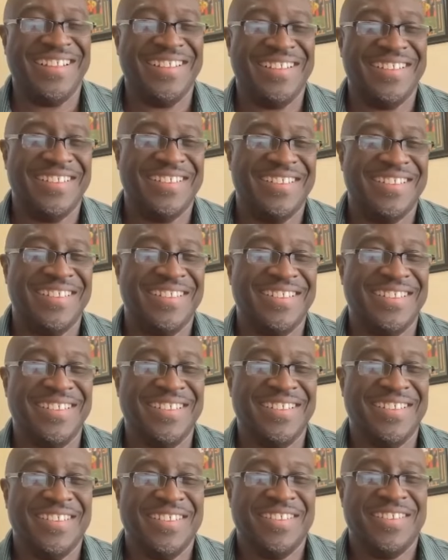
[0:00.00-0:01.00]

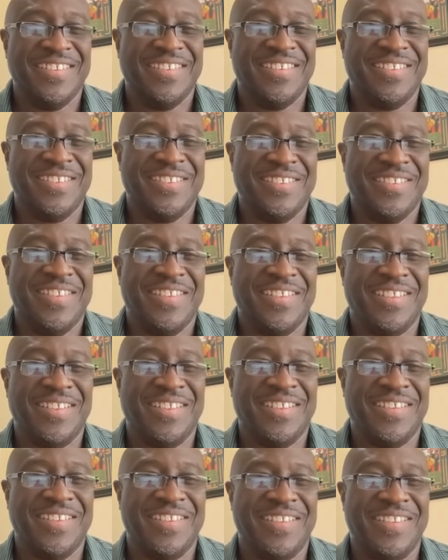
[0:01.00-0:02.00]

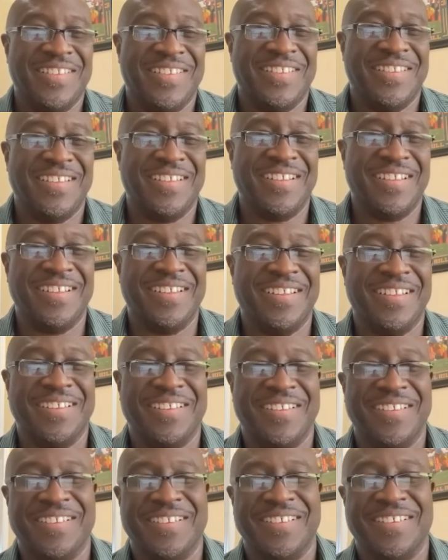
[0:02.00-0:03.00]

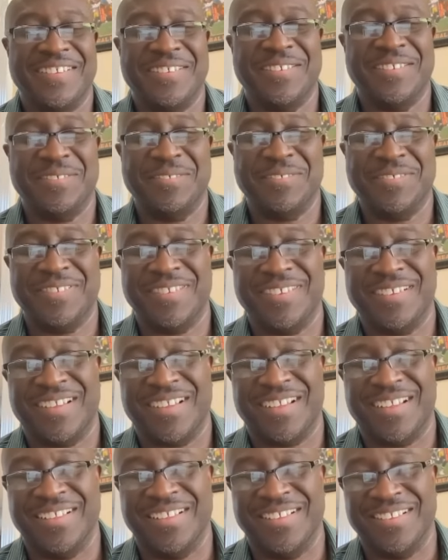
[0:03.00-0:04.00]

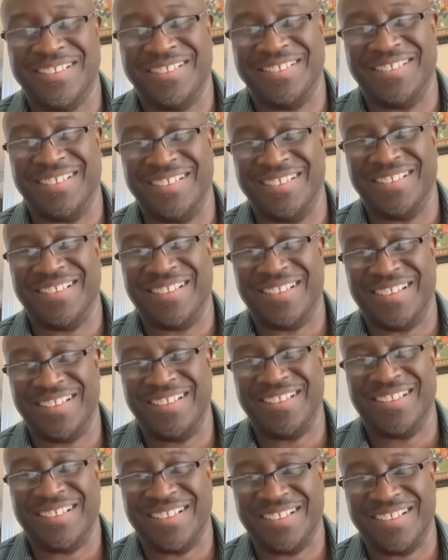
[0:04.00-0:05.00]

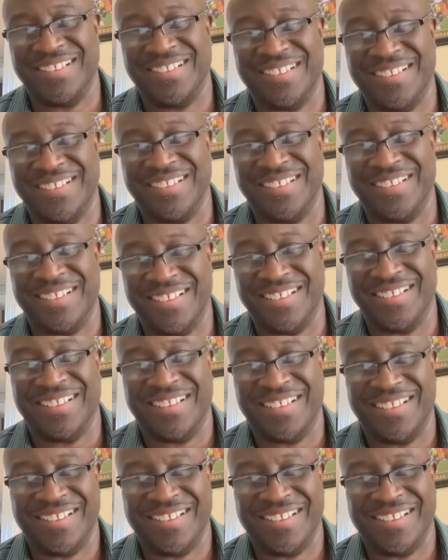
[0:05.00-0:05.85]
(not speaking)